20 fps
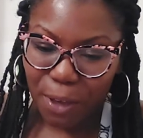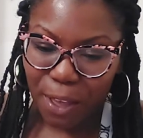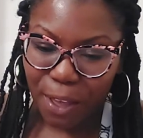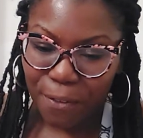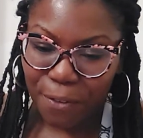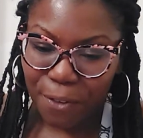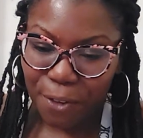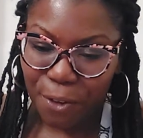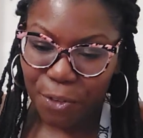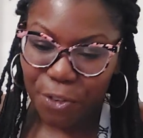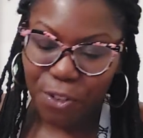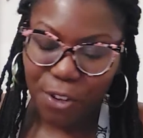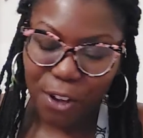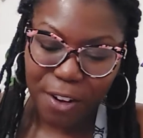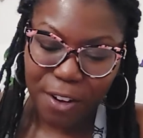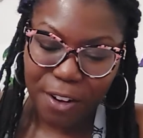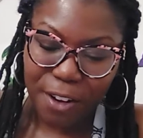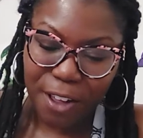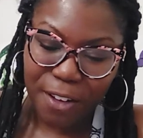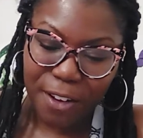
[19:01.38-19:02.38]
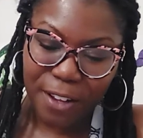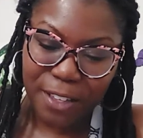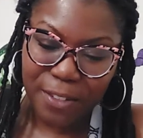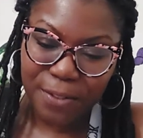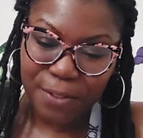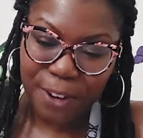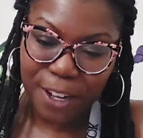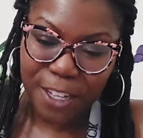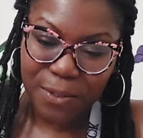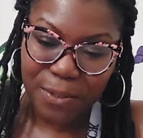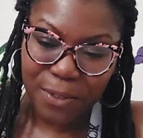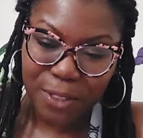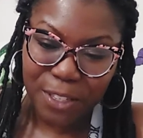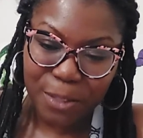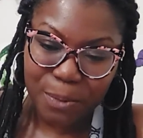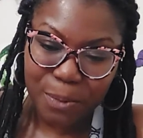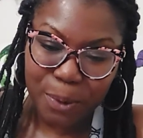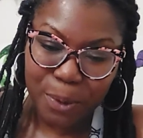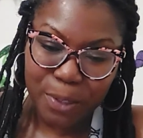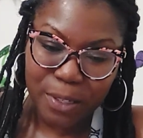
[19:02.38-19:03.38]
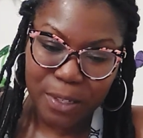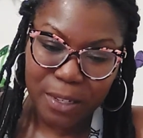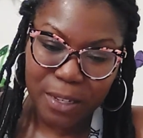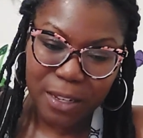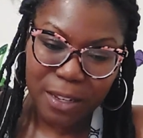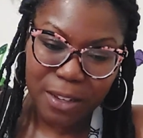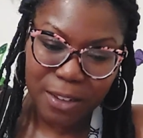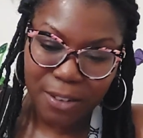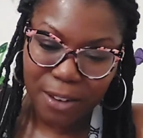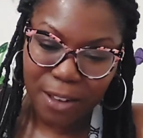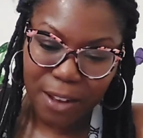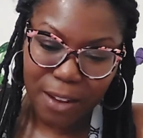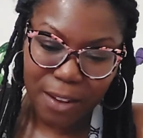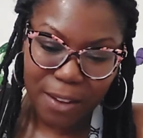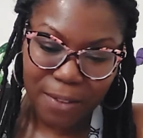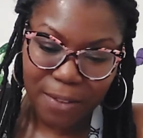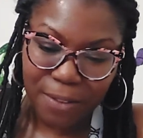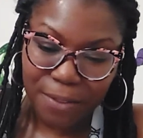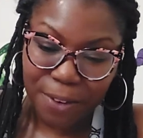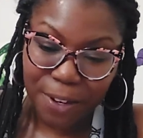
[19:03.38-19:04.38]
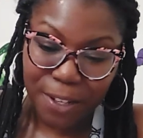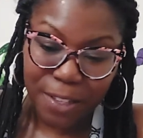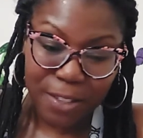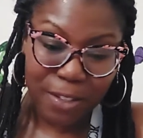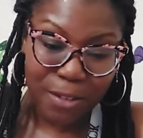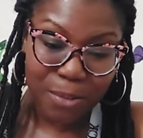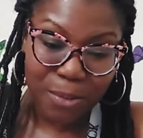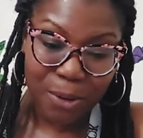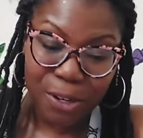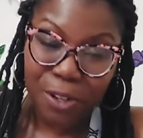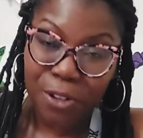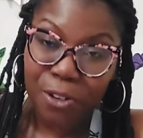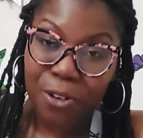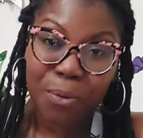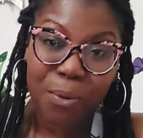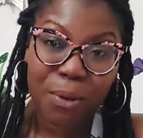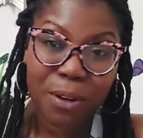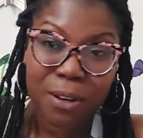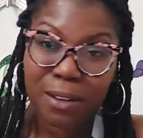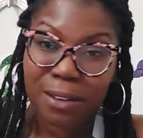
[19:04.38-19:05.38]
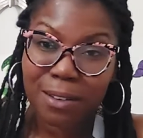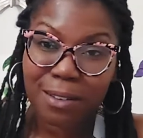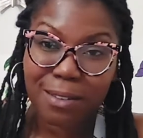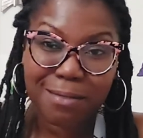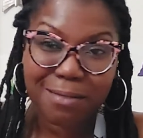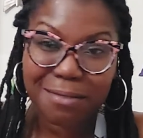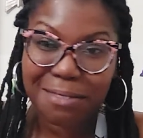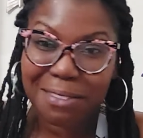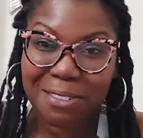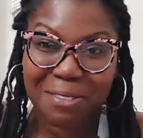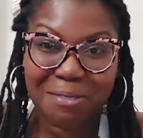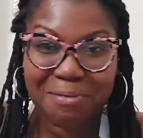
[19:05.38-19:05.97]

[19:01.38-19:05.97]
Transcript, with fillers: if you started out as friends with this person, you're not even friends no more. You don't want to,